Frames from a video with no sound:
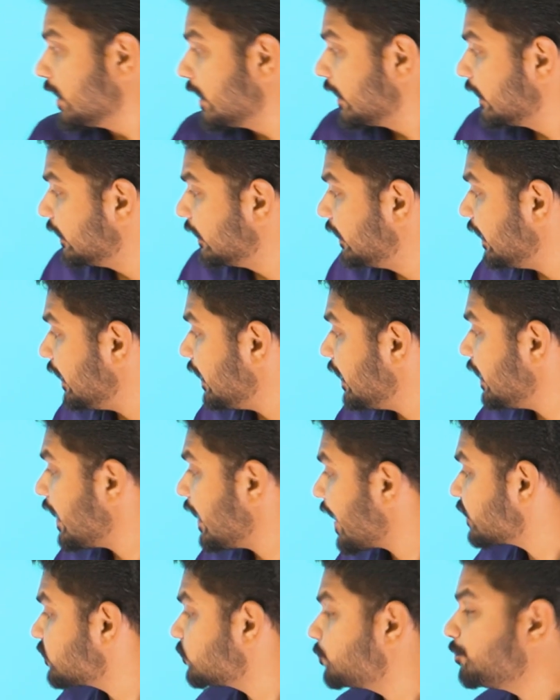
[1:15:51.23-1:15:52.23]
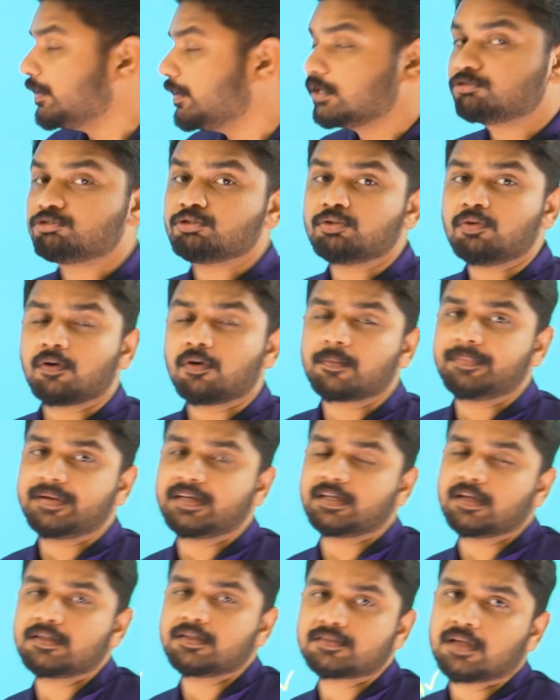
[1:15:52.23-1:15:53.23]
dsp2
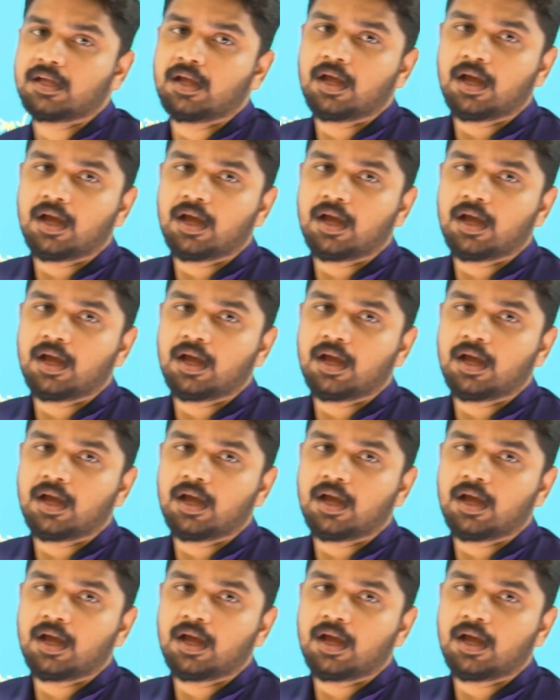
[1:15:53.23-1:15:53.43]
orbitals.